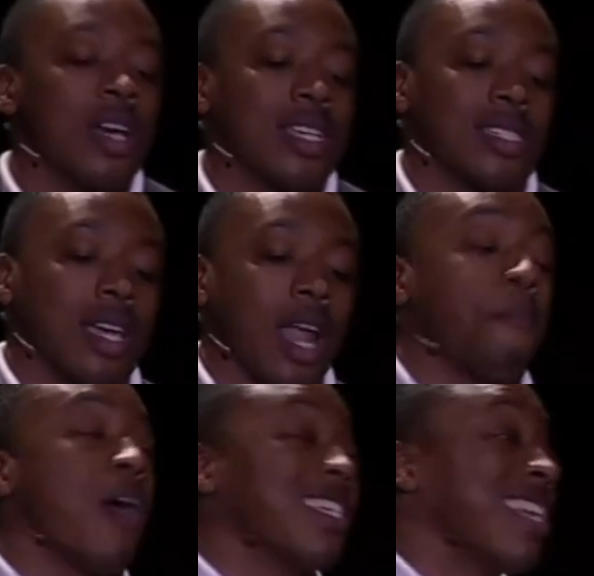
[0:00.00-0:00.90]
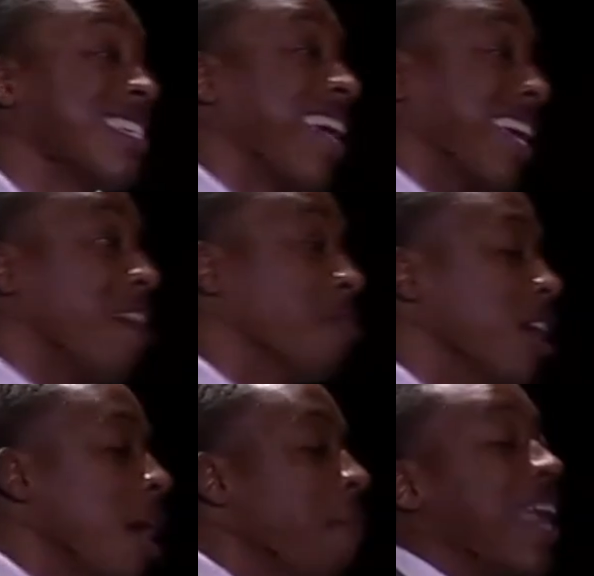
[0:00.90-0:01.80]
said, Our present is our gift,
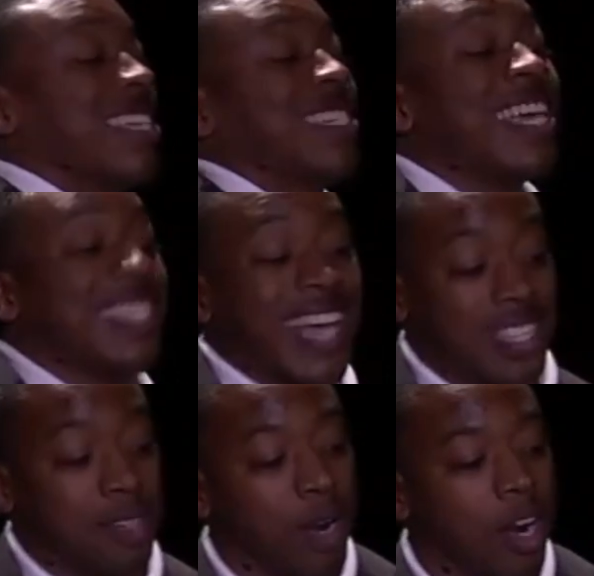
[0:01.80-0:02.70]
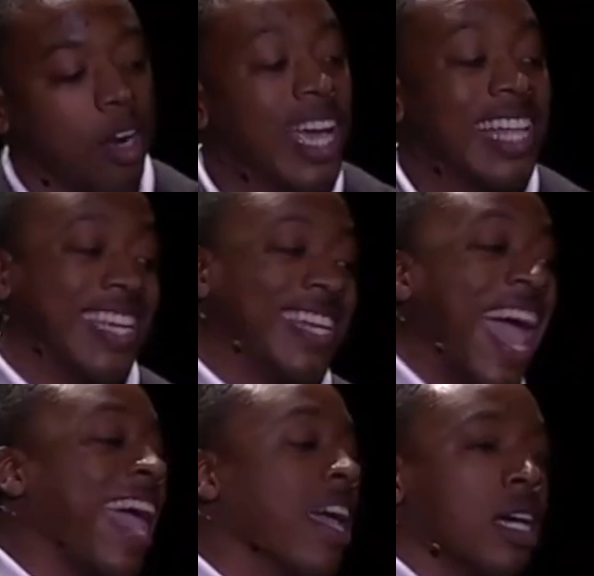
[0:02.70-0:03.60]
but our seeds got tomorrow. And
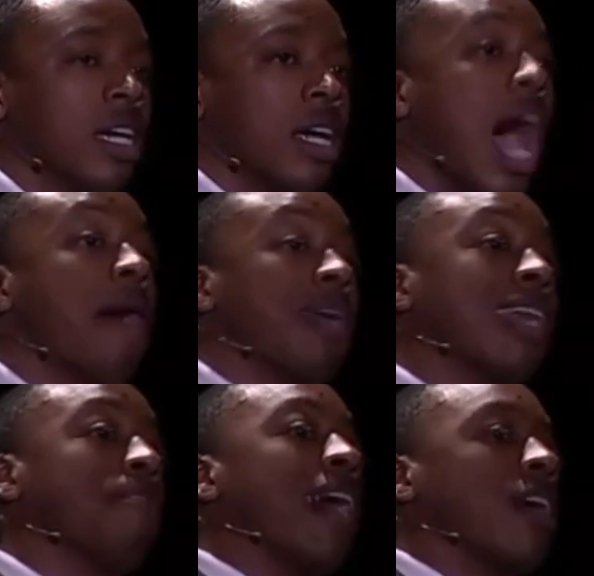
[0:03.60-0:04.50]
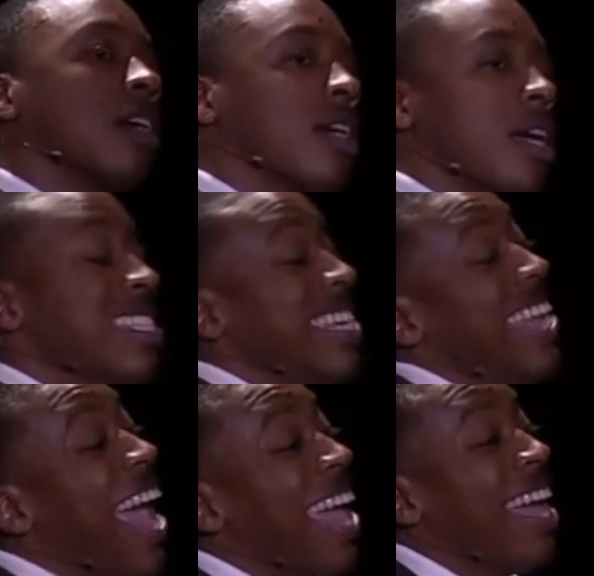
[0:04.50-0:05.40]
today, I'm getting better.
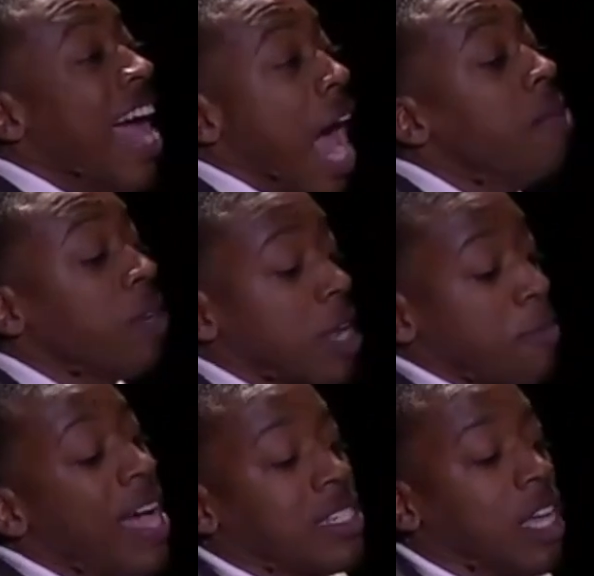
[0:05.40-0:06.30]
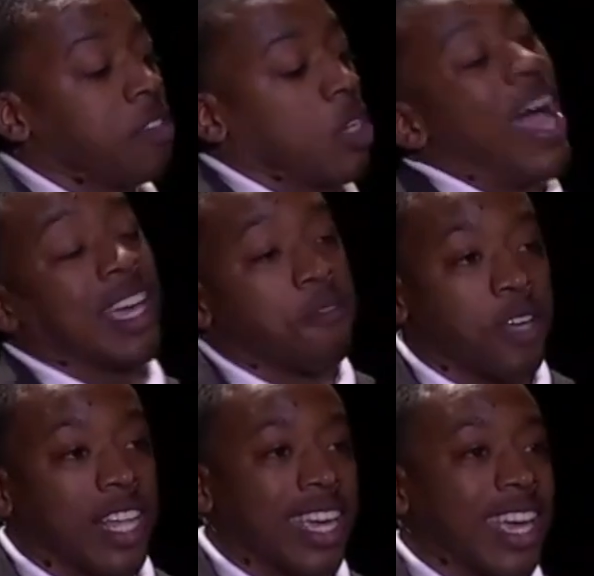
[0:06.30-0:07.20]
Today, I'm learning myself so I can
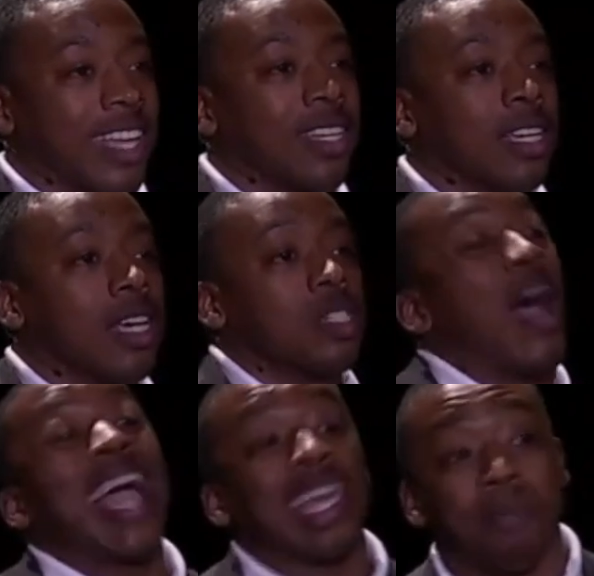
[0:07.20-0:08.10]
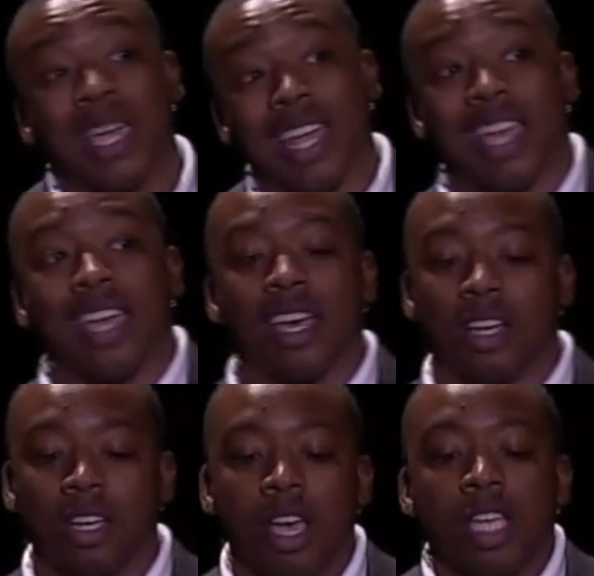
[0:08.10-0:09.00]
feel again so I can begin to heal,
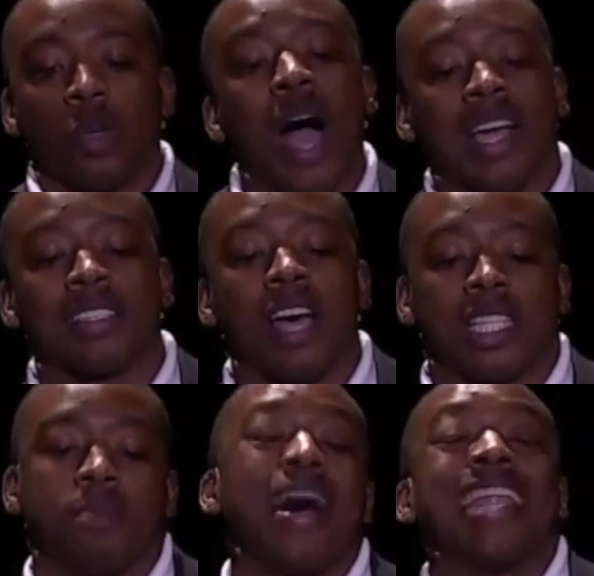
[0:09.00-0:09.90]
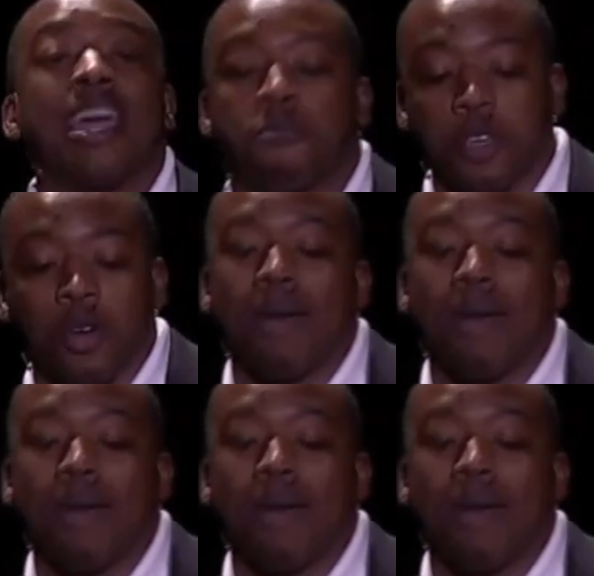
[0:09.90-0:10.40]
so I can talk to my nephew and my